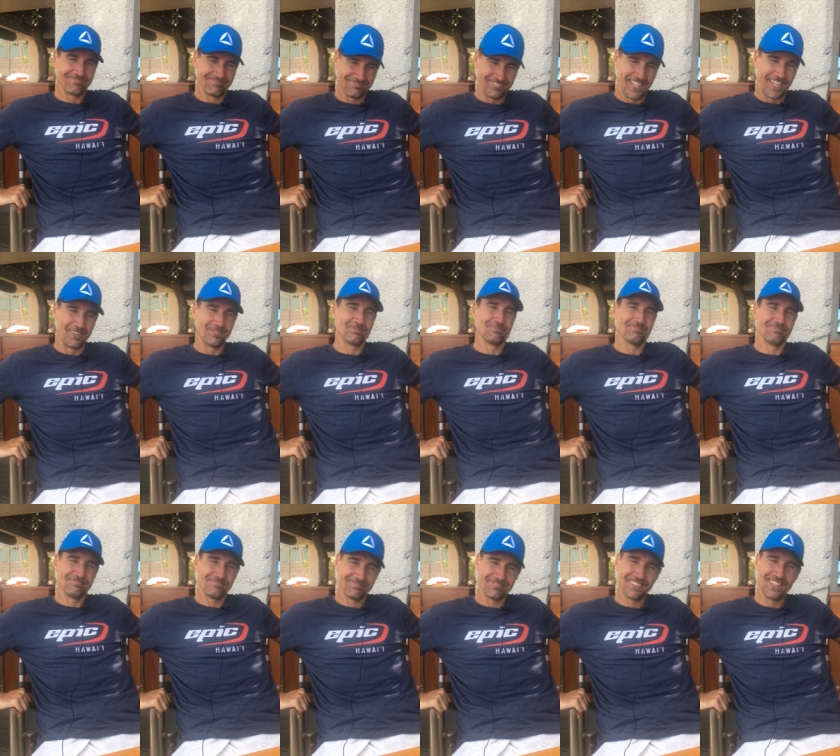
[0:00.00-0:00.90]

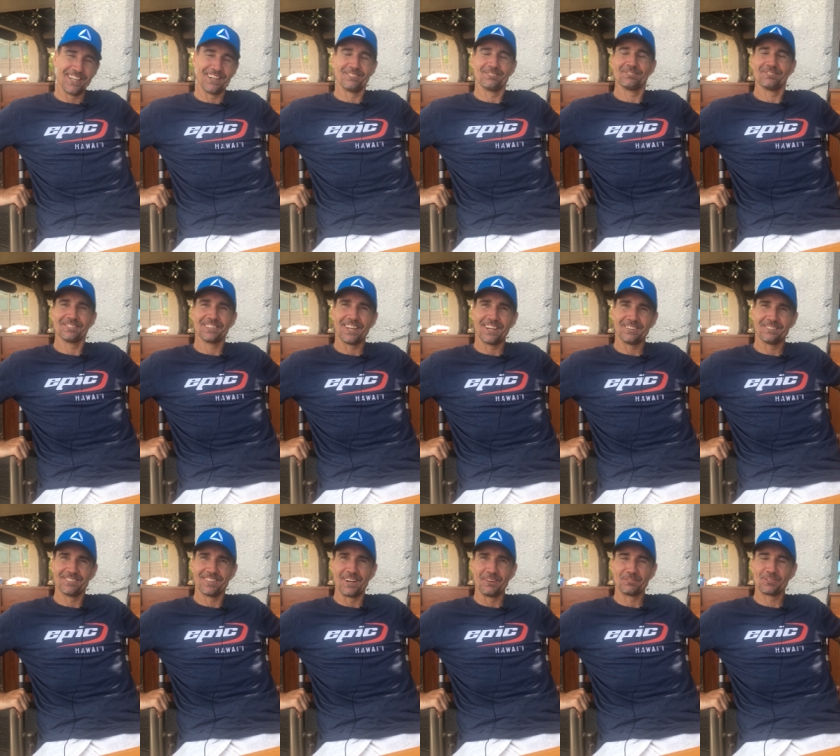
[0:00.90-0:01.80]
Yeah,
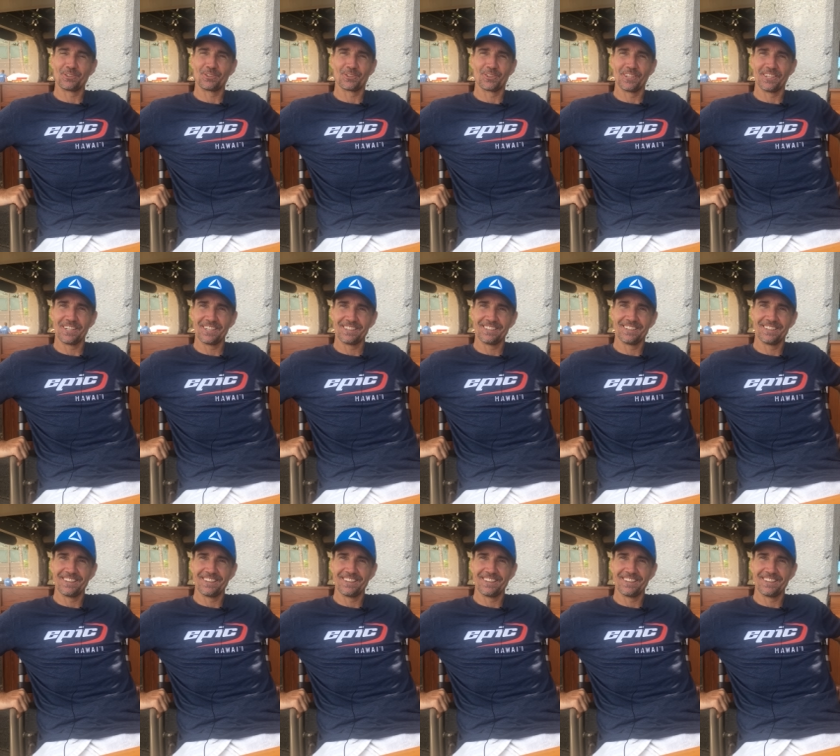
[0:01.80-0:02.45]
I'm sure he did.